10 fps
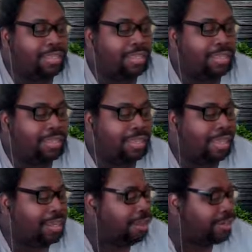Yeah, he
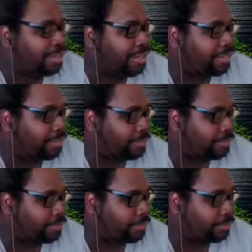had a heart attack
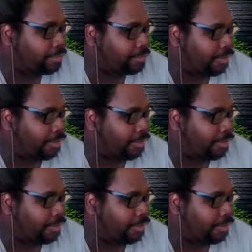on